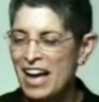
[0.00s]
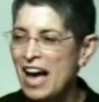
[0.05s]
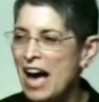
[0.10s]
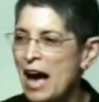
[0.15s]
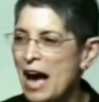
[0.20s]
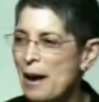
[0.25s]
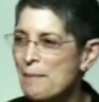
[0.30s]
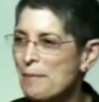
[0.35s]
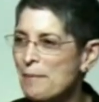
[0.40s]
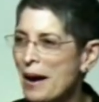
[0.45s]

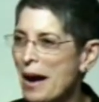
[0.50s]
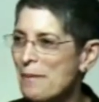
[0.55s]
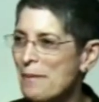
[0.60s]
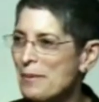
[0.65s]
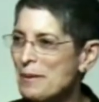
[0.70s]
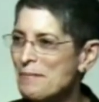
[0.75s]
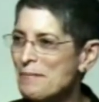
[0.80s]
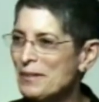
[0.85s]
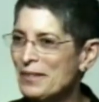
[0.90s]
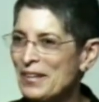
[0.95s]
I'm Bobby
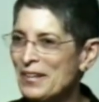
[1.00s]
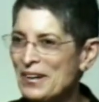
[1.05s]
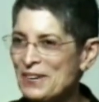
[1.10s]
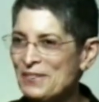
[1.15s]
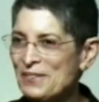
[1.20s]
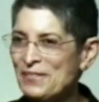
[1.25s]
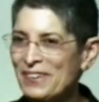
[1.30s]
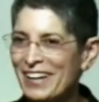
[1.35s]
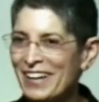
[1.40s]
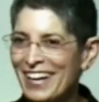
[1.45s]

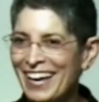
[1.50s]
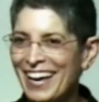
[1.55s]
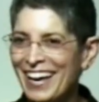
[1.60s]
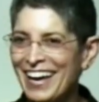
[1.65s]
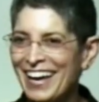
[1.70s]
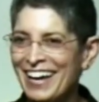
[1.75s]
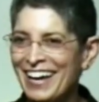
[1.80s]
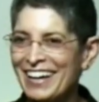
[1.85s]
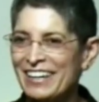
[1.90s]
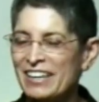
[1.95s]
Malone,
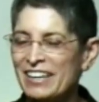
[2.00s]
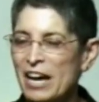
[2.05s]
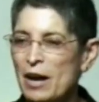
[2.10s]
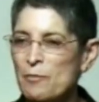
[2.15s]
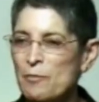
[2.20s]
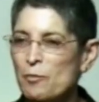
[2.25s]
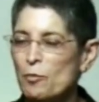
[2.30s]
and I